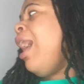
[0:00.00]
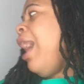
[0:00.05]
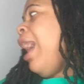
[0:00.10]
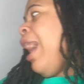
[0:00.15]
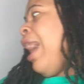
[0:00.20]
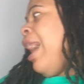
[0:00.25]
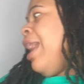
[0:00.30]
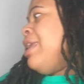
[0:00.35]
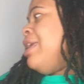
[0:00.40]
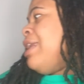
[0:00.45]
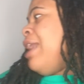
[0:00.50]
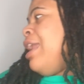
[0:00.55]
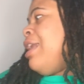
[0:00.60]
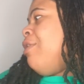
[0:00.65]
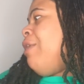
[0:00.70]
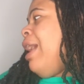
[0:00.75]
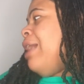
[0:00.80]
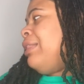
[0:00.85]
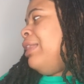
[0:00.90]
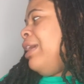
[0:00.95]
I did not know.
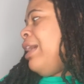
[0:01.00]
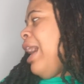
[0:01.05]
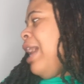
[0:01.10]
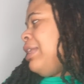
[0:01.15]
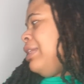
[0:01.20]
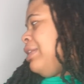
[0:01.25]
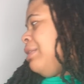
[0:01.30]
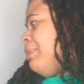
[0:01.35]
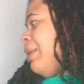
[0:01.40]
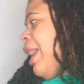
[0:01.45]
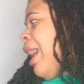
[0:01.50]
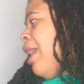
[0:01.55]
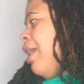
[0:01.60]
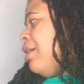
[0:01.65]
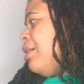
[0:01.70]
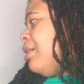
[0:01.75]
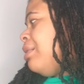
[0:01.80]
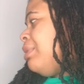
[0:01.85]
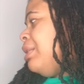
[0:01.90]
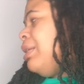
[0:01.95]
I think
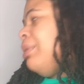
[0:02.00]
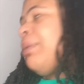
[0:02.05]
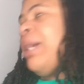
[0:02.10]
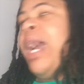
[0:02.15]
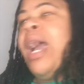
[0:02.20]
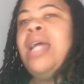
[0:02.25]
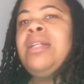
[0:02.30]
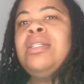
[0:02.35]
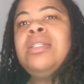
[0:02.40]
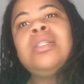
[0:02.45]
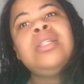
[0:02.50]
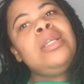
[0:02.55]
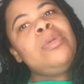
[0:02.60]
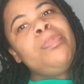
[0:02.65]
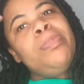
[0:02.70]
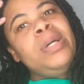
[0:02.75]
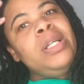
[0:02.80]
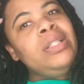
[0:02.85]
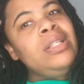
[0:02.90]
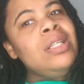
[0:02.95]
I subconsciously
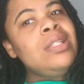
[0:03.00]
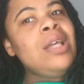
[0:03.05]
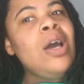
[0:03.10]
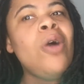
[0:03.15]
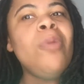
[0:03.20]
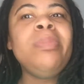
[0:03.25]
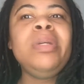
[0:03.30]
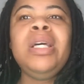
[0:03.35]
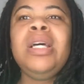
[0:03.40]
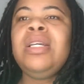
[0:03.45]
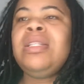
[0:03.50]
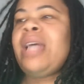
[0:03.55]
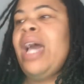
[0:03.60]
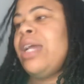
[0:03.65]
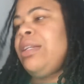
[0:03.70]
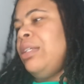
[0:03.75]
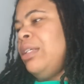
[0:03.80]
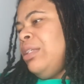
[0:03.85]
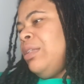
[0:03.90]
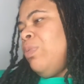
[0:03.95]
put this on because I
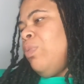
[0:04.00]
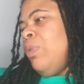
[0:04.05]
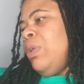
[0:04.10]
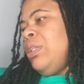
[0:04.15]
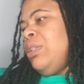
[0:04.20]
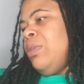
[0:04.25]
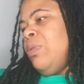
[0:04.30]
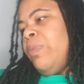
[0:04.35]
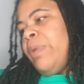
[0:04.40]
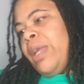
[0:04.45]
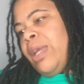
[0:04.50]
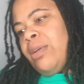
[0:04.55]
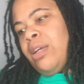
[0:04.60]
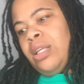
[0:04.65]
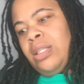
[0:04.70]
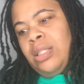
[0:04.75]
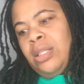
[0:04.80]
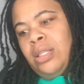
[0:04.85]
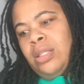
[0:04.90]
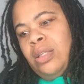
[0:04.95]
just wanted to wear it
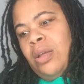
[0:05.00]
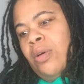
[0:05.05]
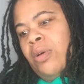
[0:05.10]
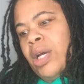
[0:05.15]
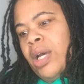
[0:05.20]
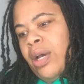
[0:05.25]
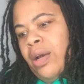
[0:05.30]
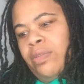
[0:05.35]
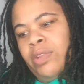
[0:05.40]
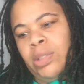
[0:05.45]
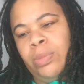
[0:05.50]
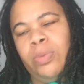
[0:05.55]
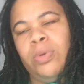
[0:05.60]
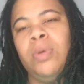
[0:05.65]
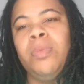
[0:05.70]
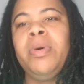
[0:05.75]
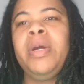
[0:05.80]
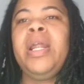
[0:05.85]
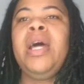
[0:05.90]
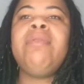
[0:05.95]
because it's so comfortable or
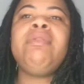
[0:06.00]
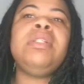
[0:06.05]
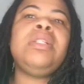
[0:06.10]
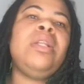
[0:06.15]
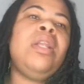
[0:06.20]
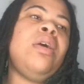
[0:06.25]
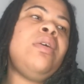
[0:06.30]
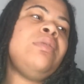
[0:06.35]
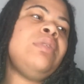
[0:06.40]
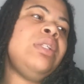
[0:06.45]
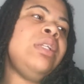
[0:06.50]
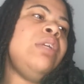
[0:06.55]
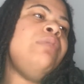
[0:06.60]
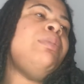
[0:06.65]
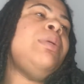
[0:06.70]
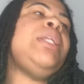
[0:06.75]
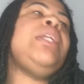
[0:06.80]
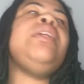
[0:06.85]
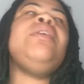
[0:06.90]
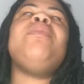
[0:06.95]
whatever. It's a long sleeve.
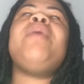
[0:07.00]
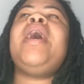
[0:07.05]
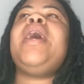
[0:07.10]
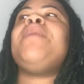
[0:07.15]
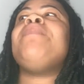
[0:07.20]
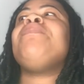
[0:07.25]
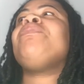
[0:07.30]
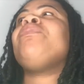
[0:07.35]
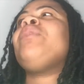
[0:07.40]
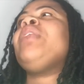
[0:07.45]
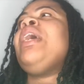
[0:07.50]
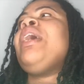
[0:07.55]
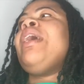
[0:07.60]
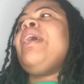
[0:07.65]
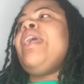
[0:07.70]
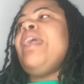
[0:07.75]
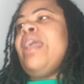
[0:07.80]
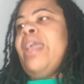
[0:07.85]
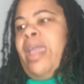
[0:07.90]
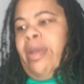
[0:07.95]
But anyway,
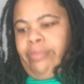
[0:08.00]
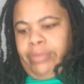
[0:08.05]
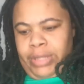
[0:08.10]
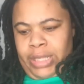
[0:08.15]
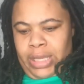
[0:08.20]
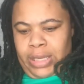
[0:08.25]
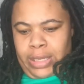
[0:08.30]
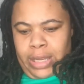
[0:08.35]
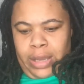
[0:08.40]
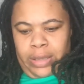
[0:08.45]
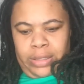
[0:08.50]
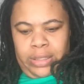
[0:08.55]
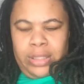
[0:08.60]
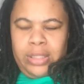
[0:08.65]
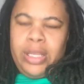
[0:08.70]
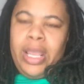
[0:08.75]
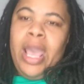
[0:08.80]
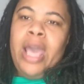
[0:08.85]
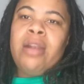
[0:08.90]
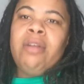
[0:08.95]
and everything else is
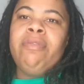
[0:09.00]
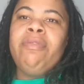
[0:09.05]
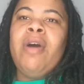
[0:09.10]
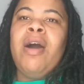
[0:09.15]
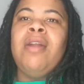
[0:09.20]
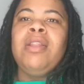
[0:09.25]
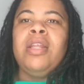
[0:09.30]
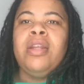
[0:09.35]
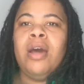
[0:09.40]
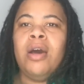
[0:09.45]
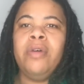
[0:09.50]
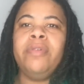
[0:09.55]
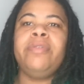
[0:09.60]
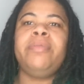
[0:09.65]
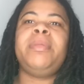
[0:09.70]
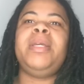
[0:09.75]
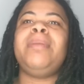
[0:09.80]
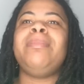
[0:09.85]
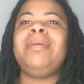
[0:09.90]
kind of falling off of me.